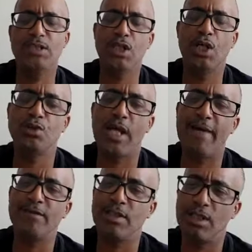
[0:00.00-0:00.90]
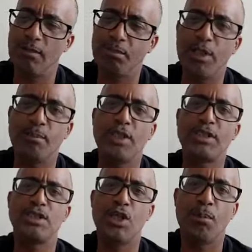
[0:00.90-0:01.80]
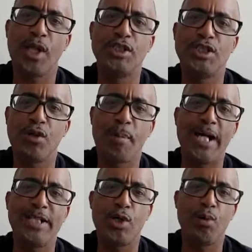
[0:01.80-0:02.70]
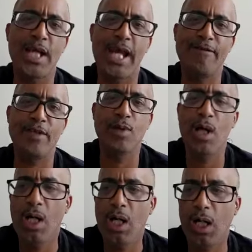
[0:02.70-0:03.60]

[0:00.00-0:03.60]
you know, you having uh pretty much you know players year by year, what have you.